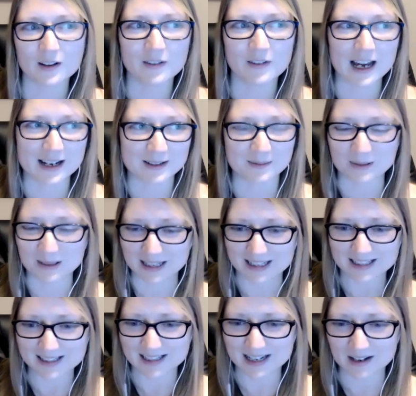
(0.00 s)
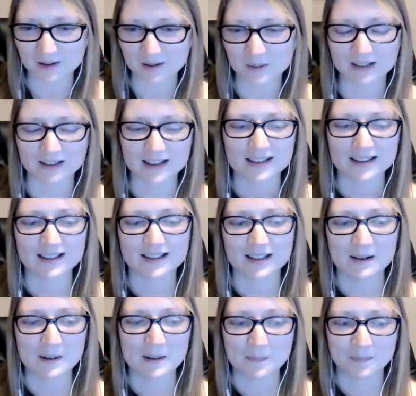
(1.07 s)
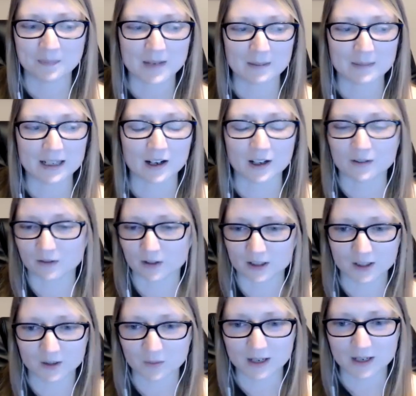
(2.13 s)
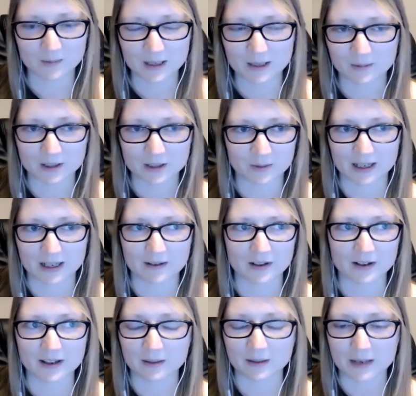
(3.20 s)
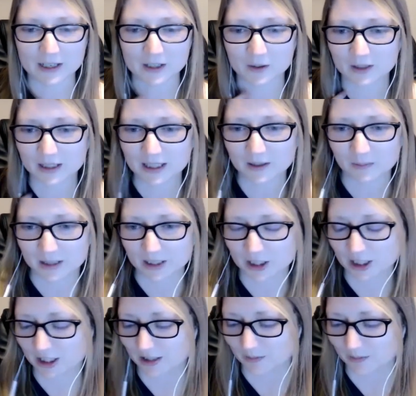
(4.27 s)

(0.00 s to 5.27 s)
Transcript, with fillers: of that in place now, whereas I mean, our first one, we were doing everything manually, which